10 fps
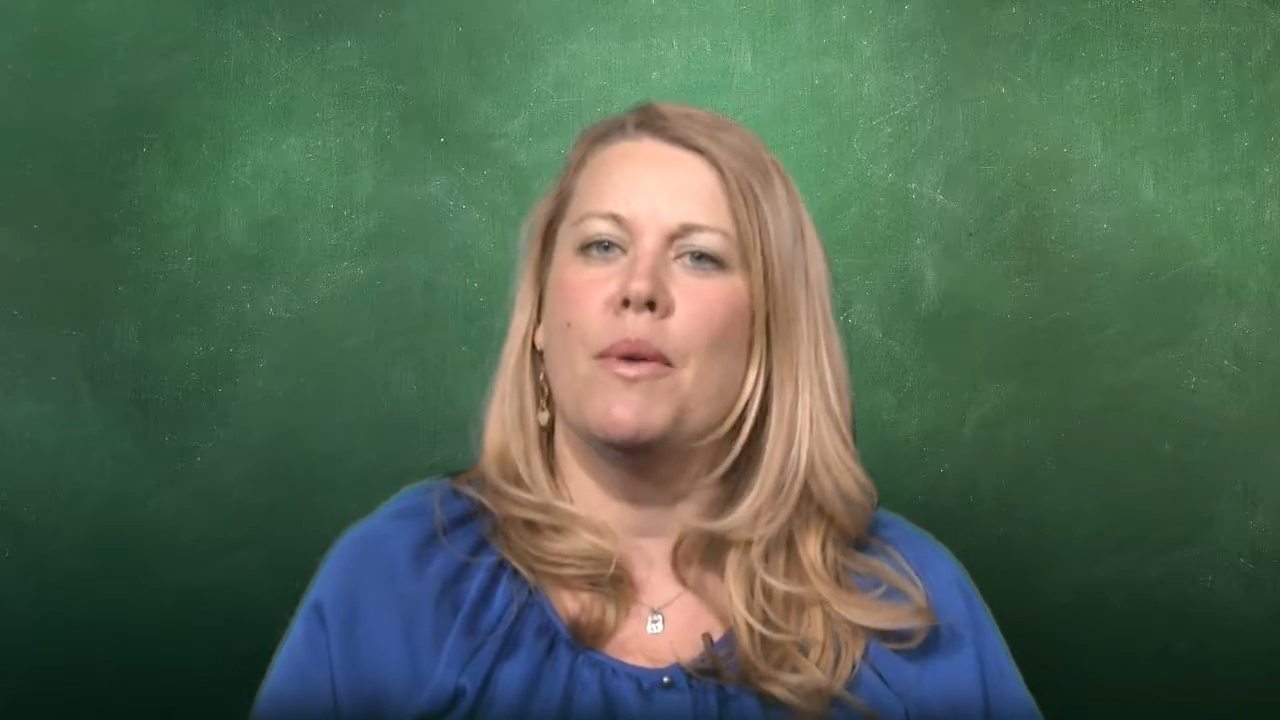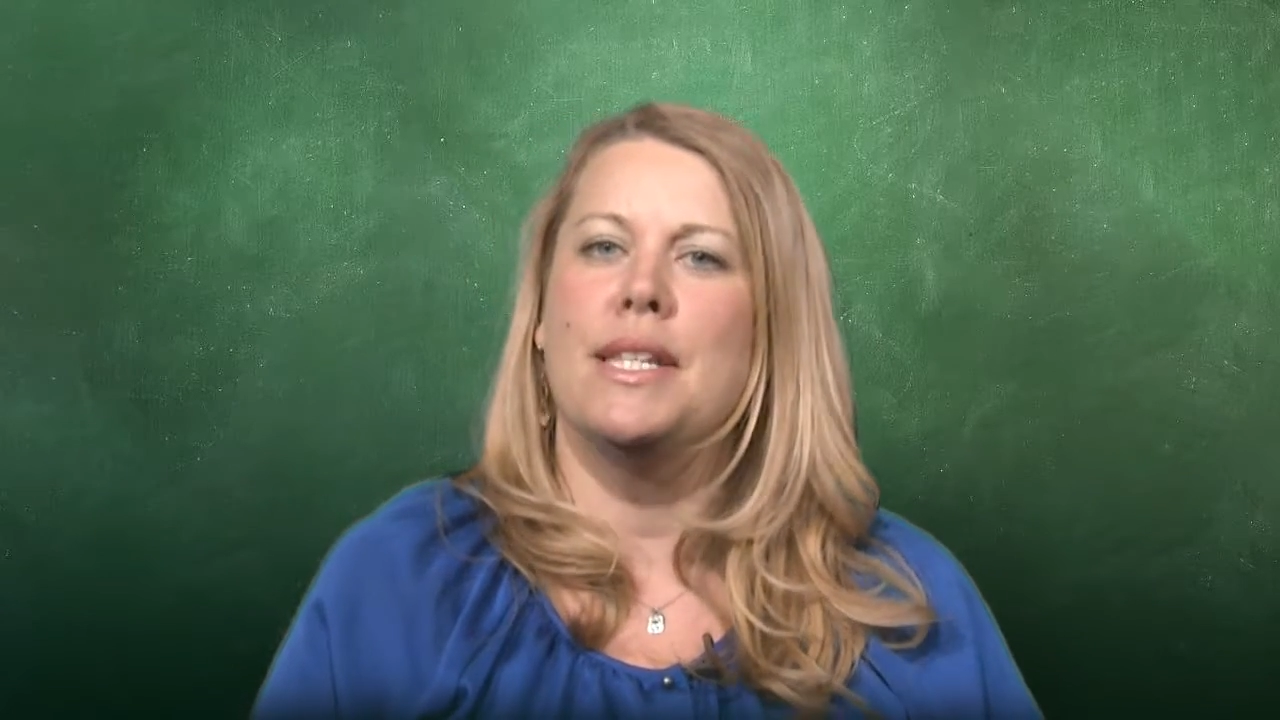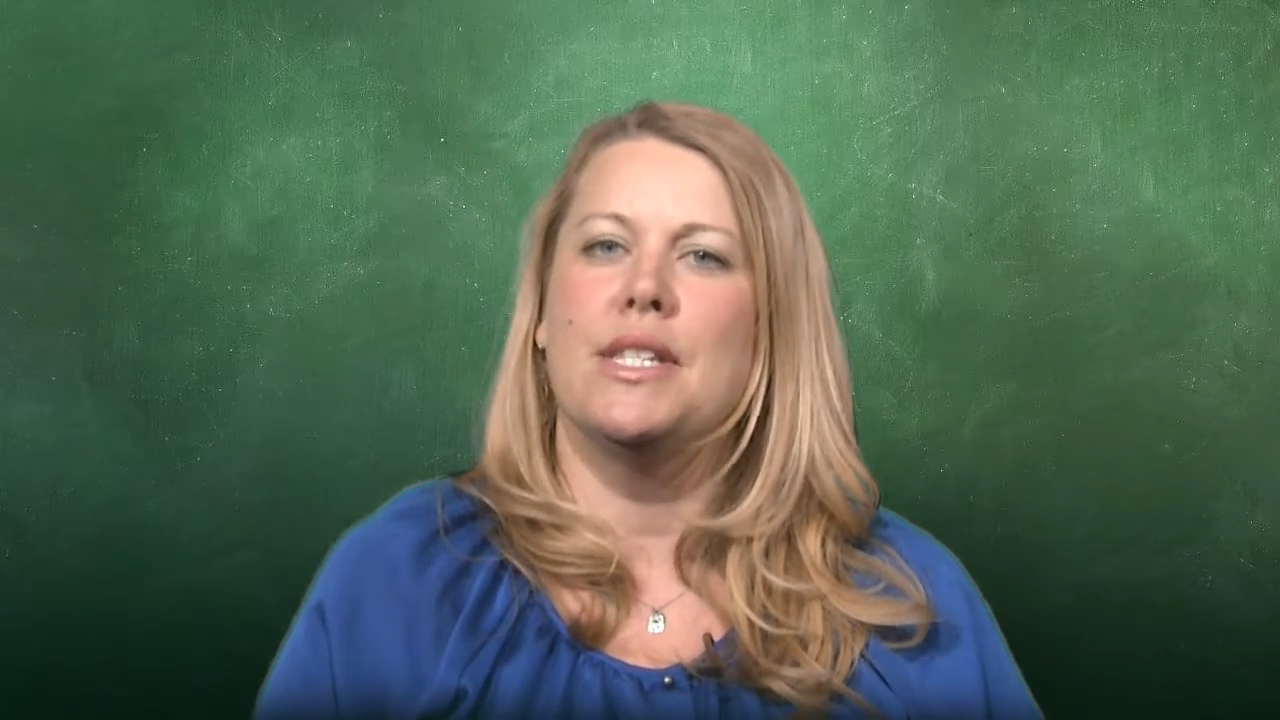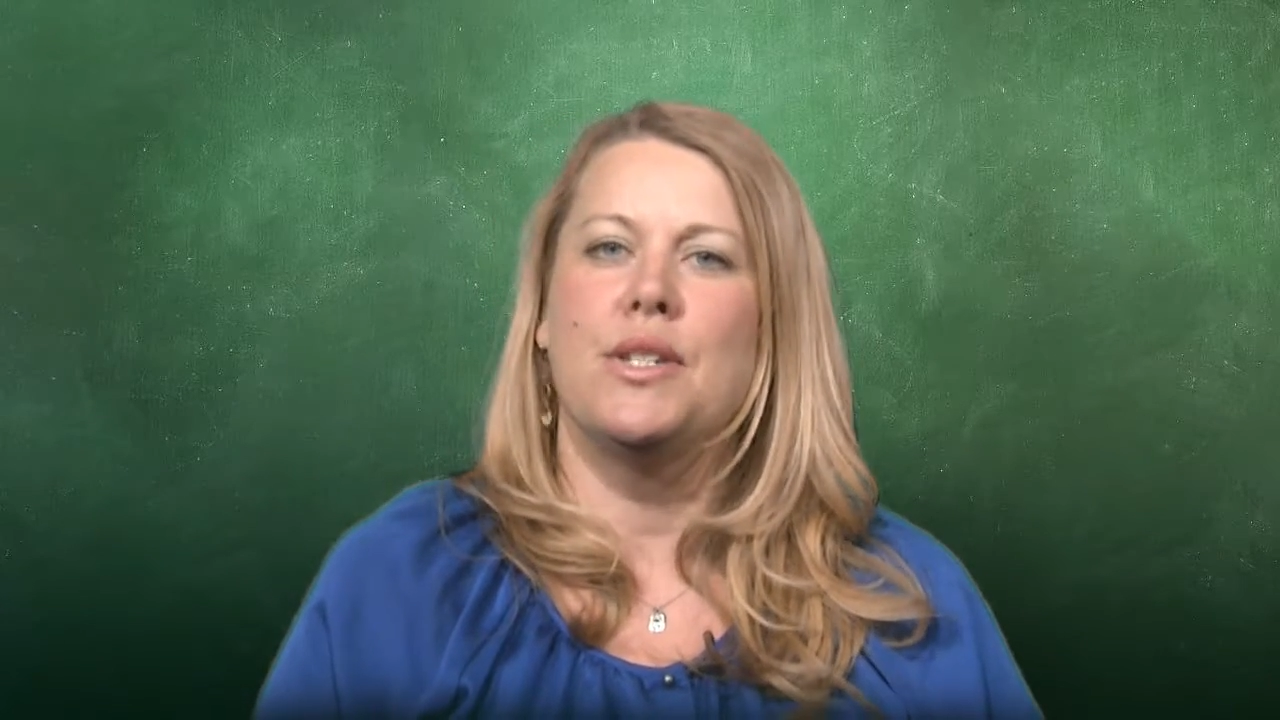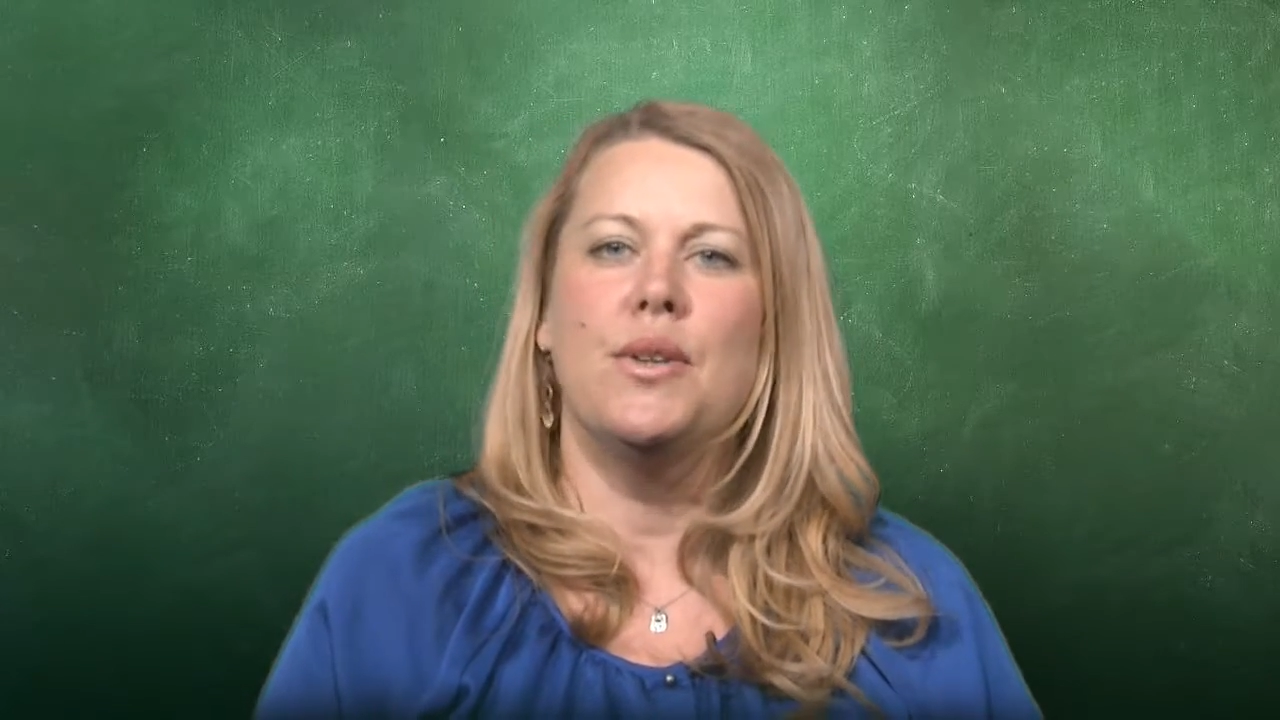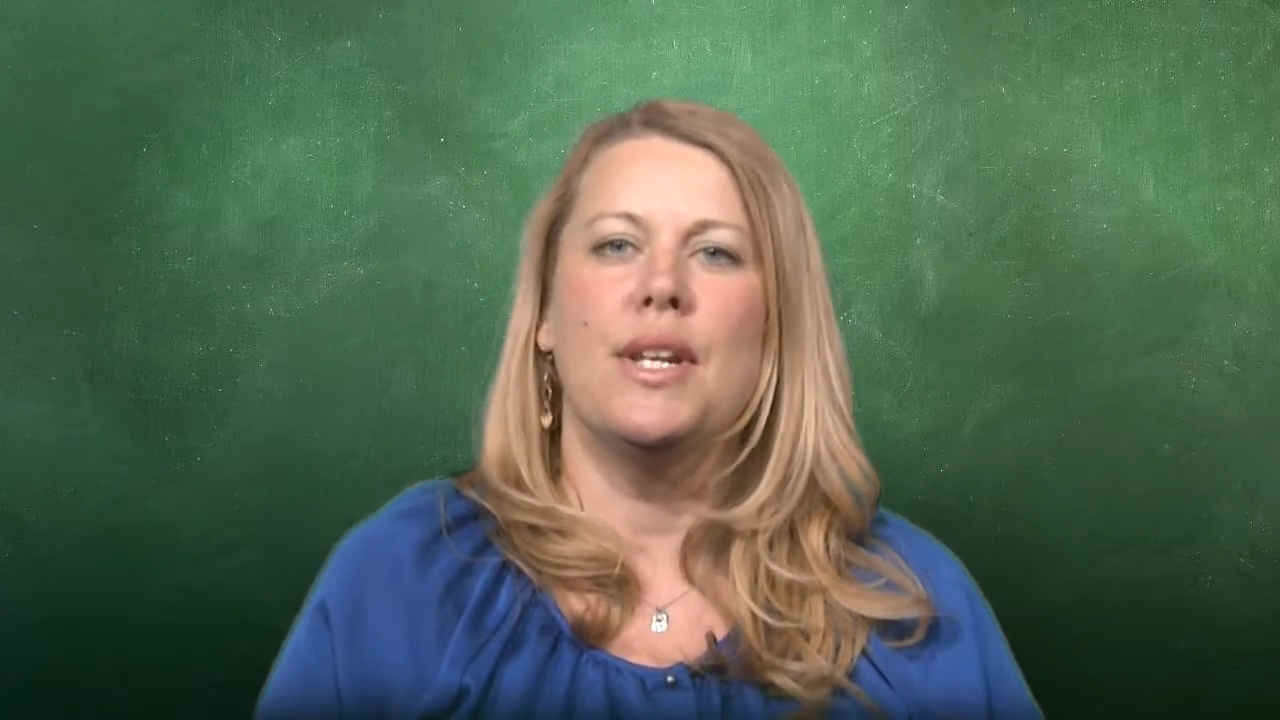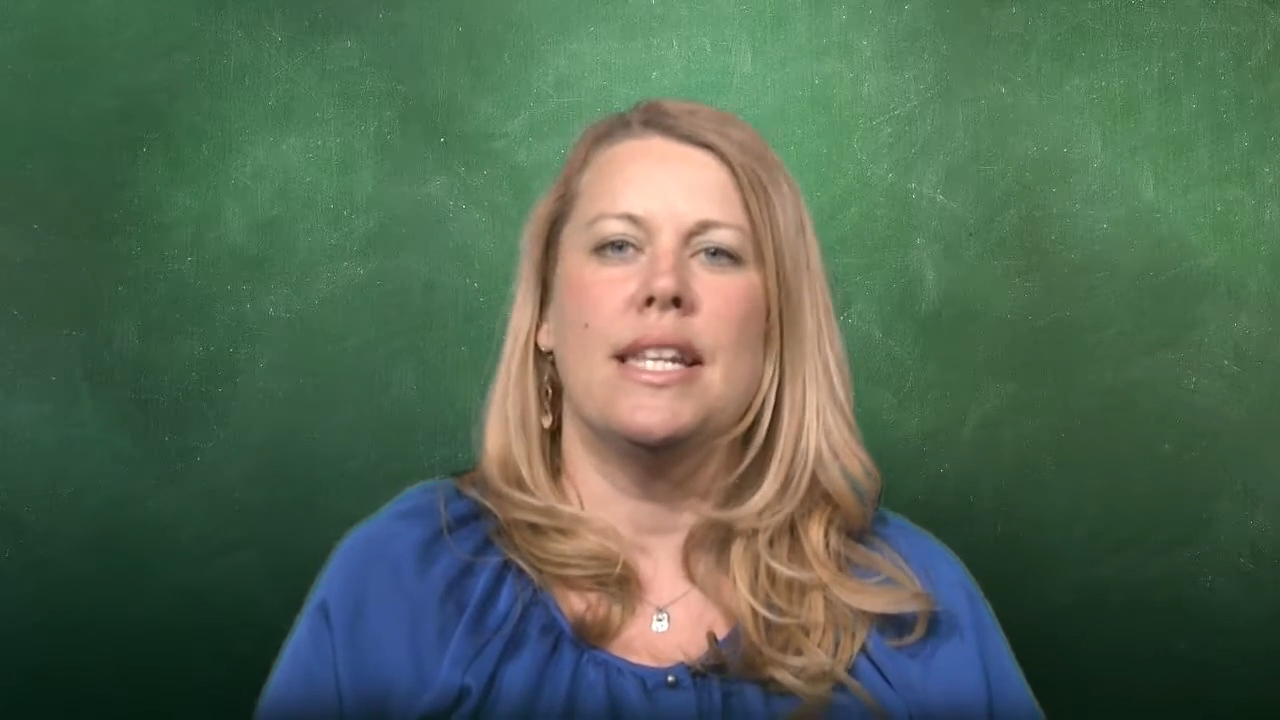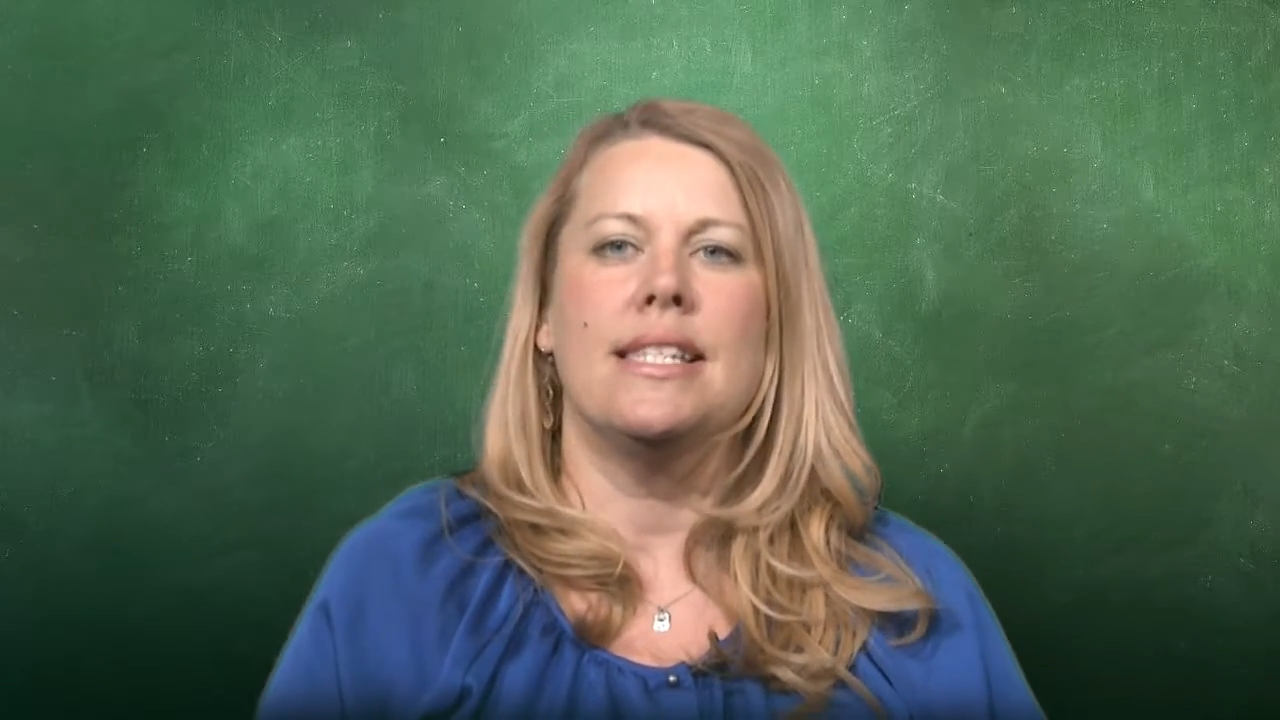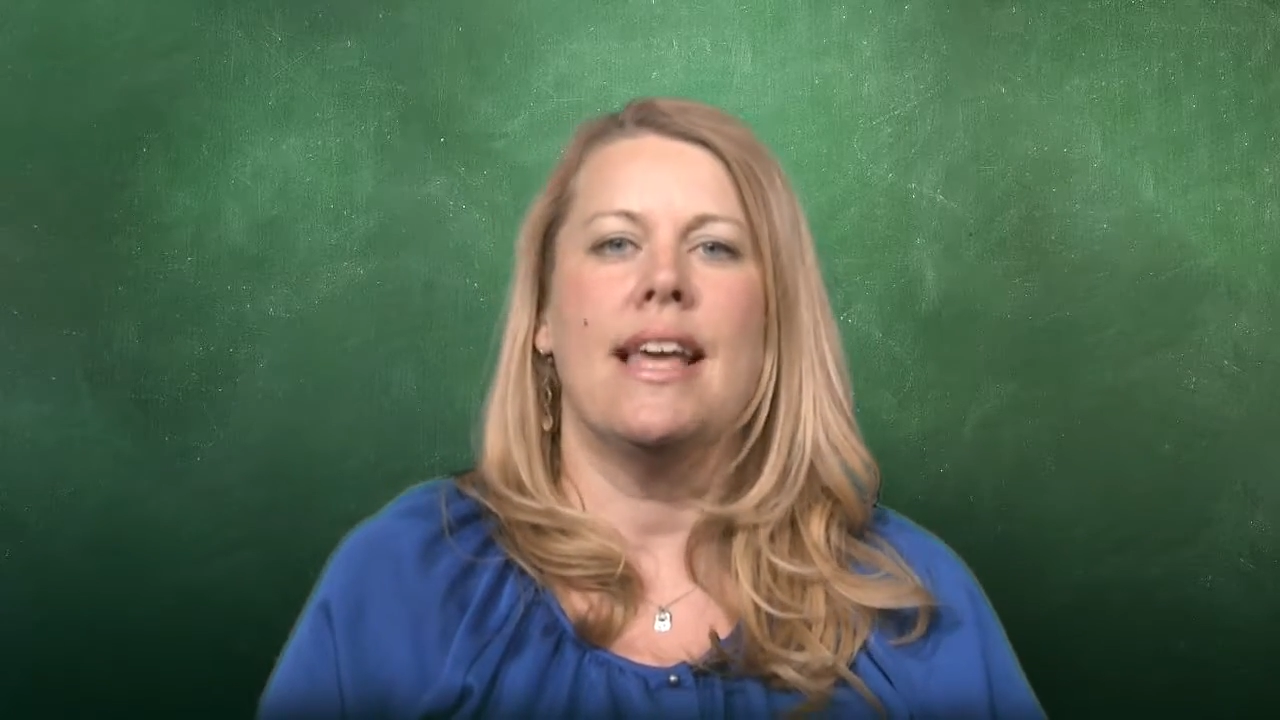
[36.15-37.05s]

when students